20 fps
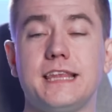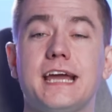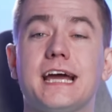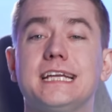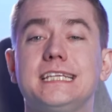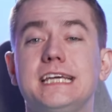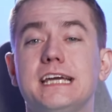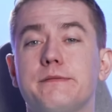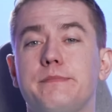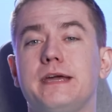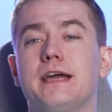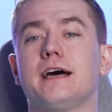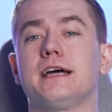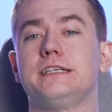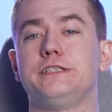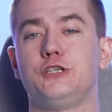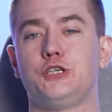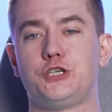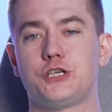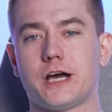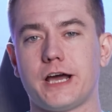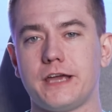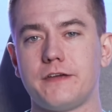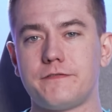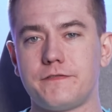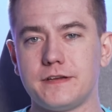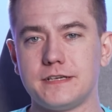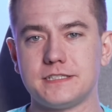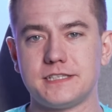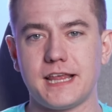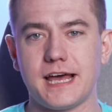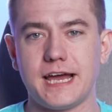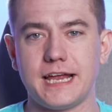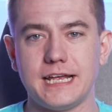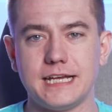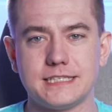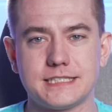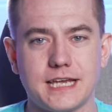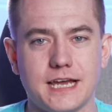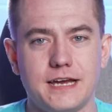And the idea behind jife is
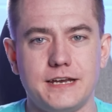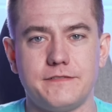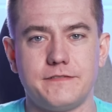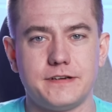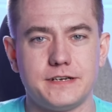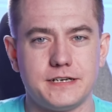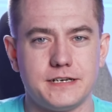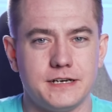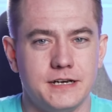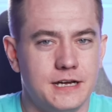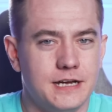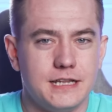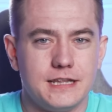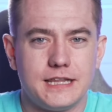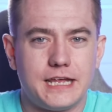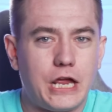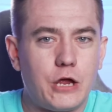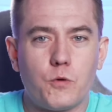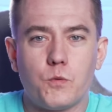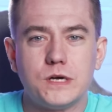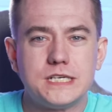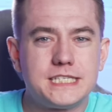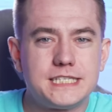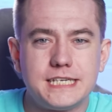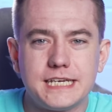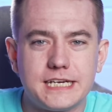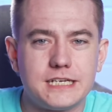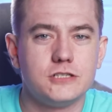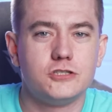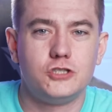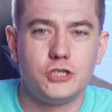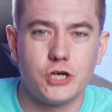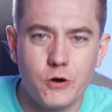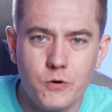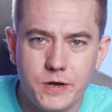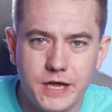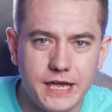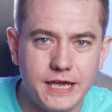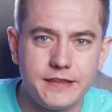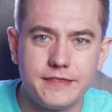that it's kind of a linguistic
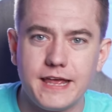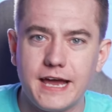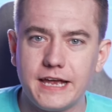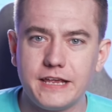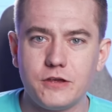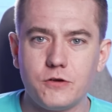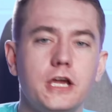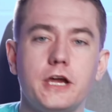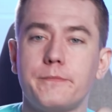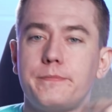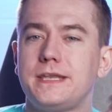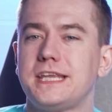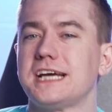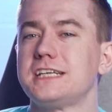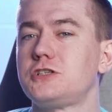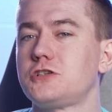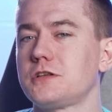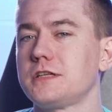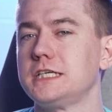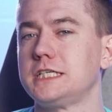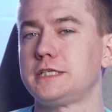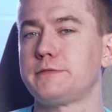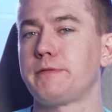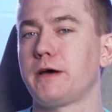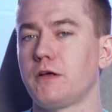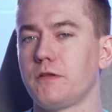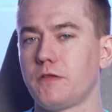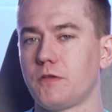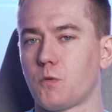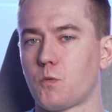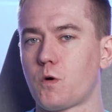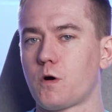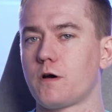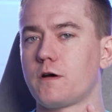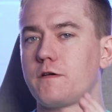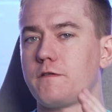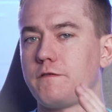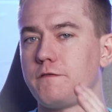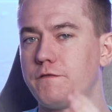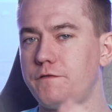joke in that you could potentially spell the
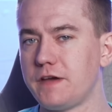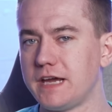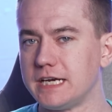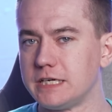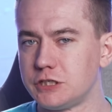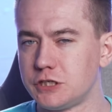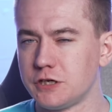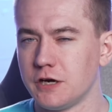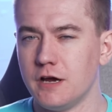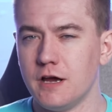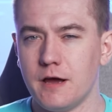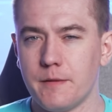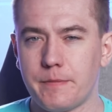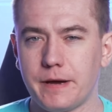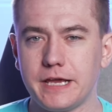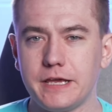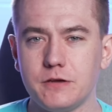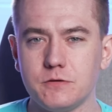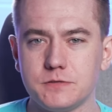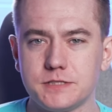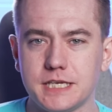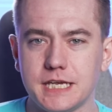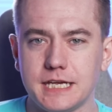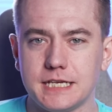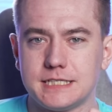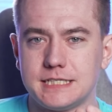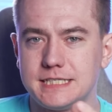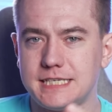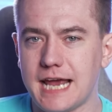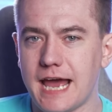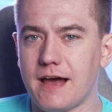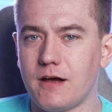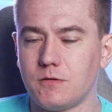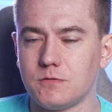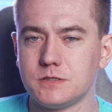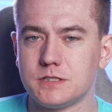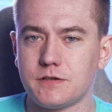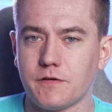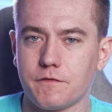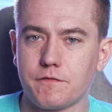word fish by using
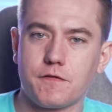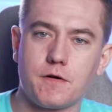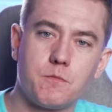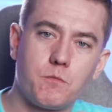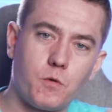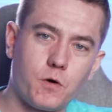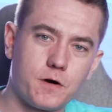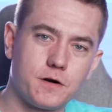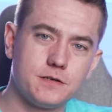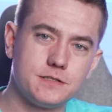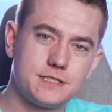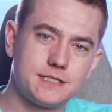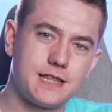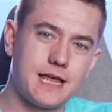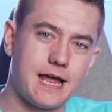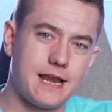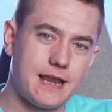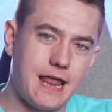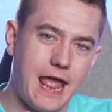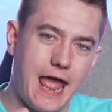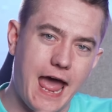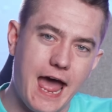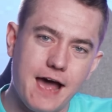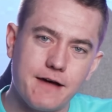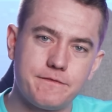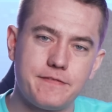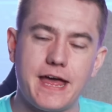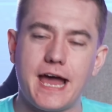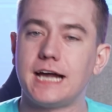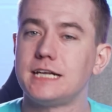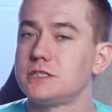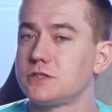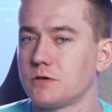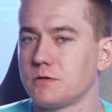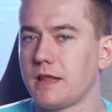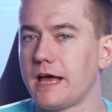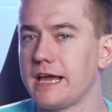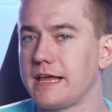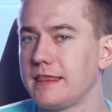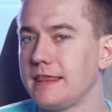sounds from words that have that.
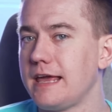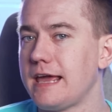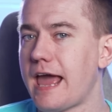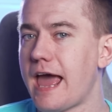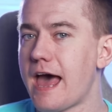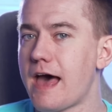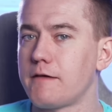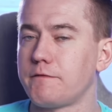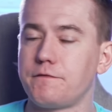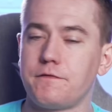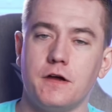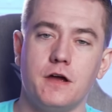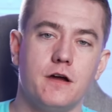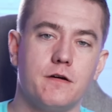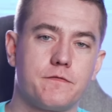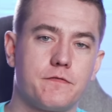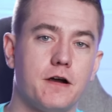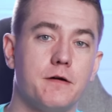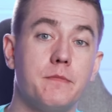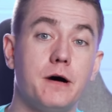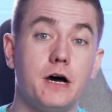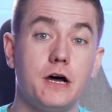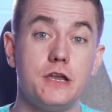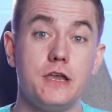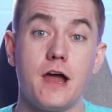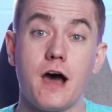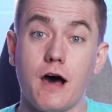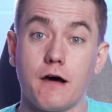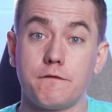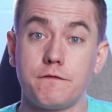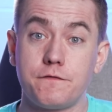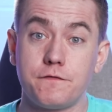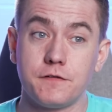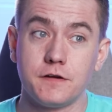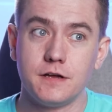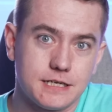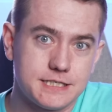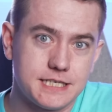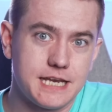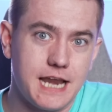So like the F from
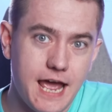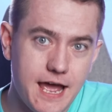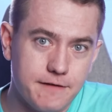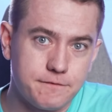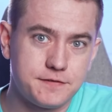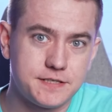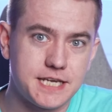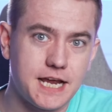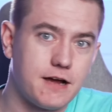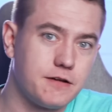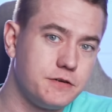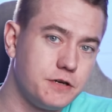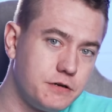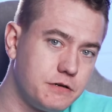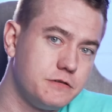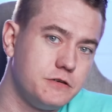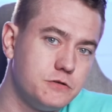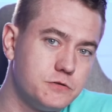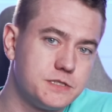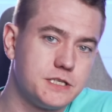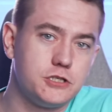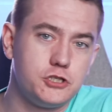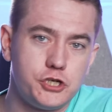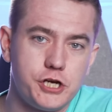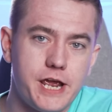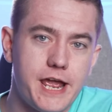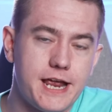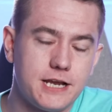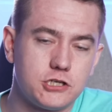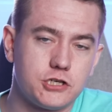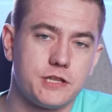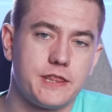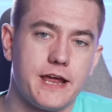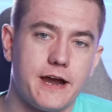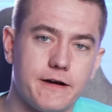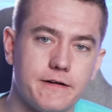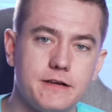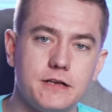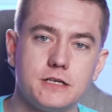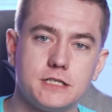enough, that's an F sound. You could use a GH
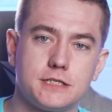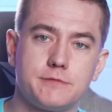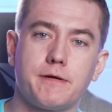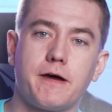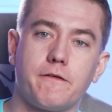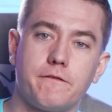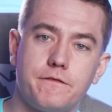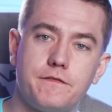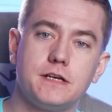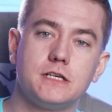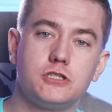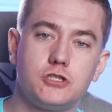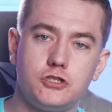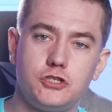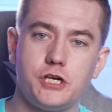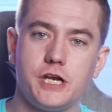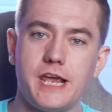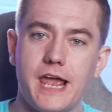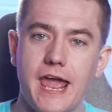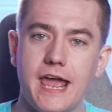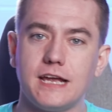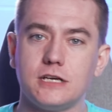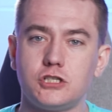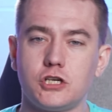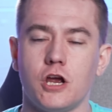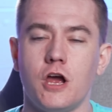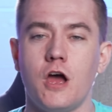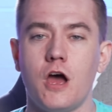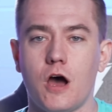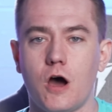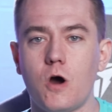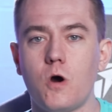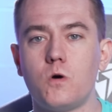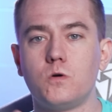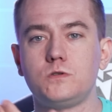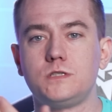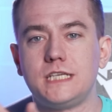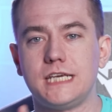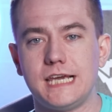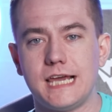there. You could spell fish
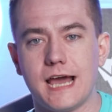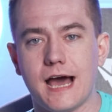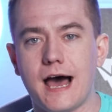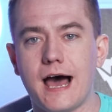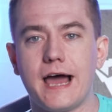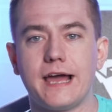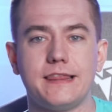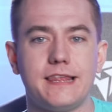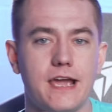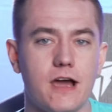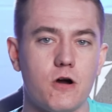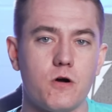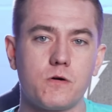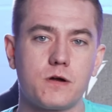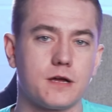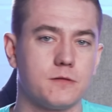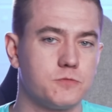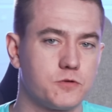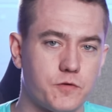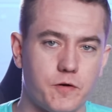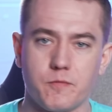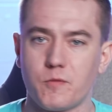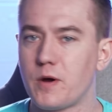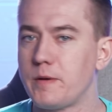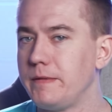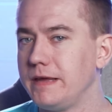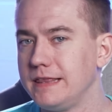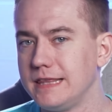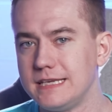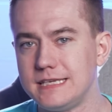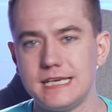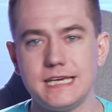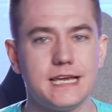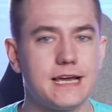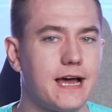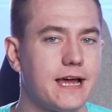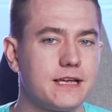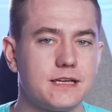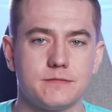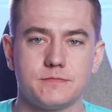G-H-O-T-I. The O comes from women. The
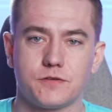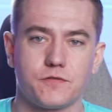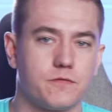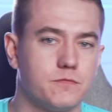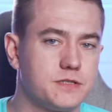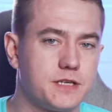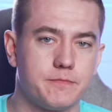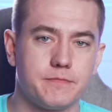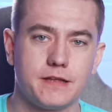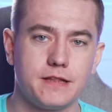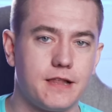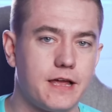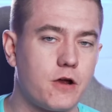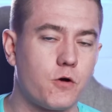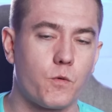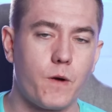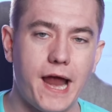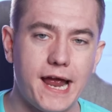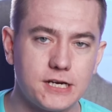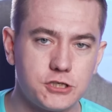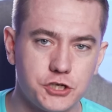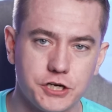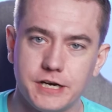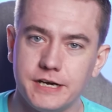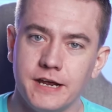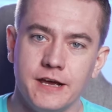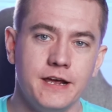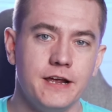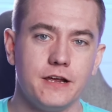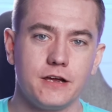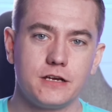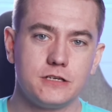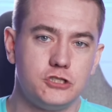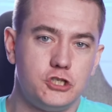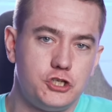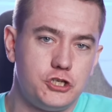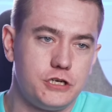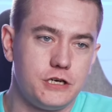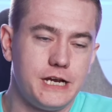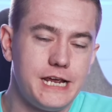T-I comes from something like ration.
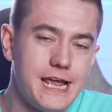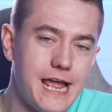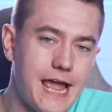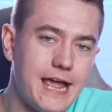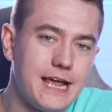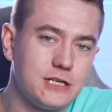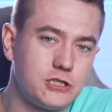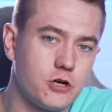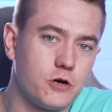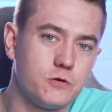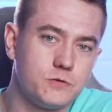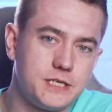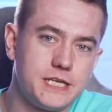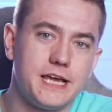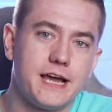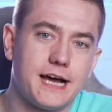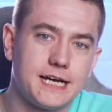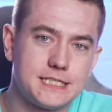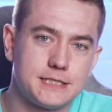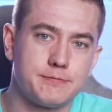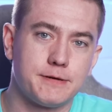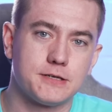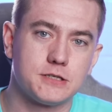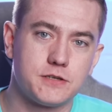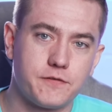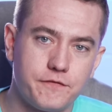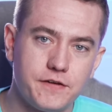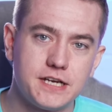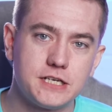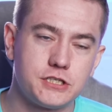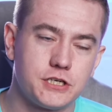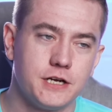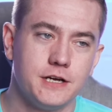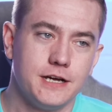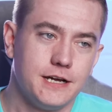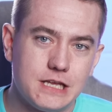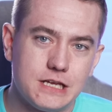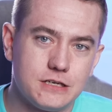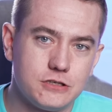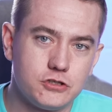G-H-O-T-I spells fish.
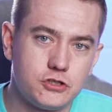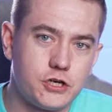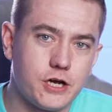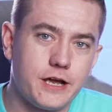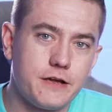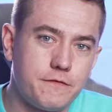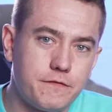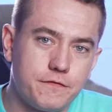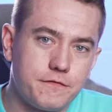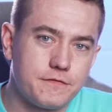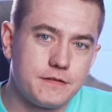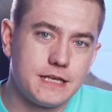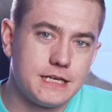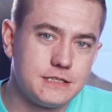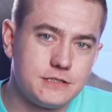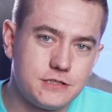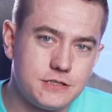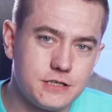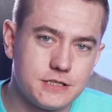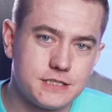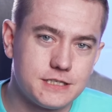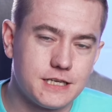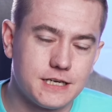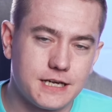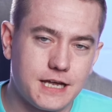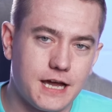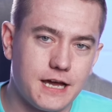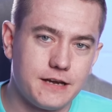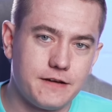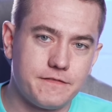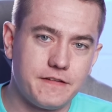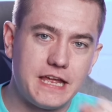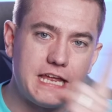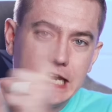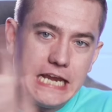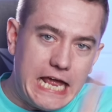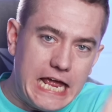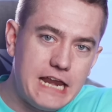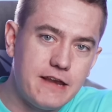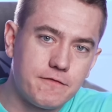The jife, it's just a kind of
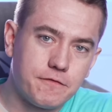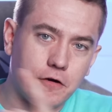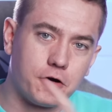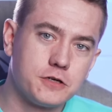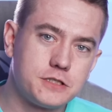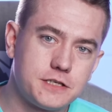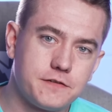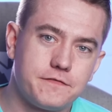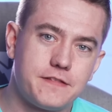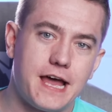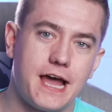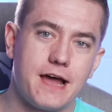an inverse of